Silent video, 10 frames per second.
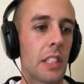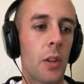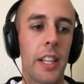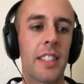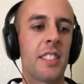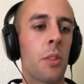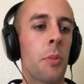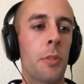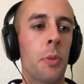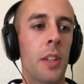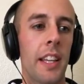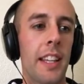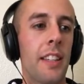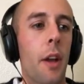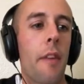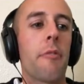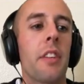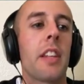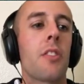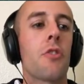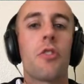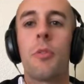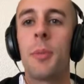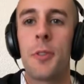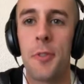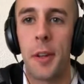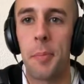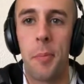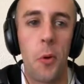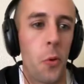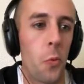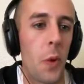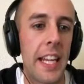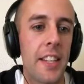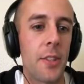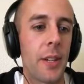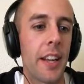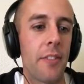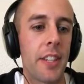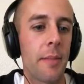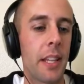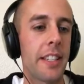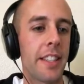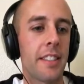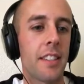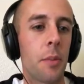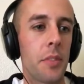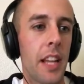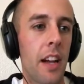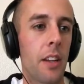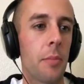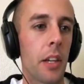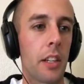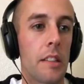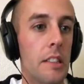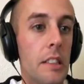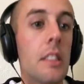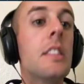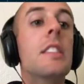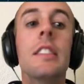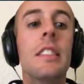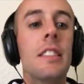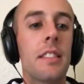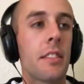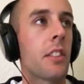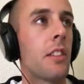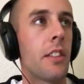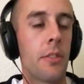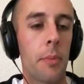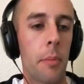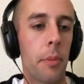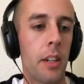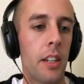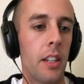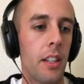Or it gets so much more like, I feel like there's so much like more weight to it. Every time that disc comes down, I'm like clenching my butt.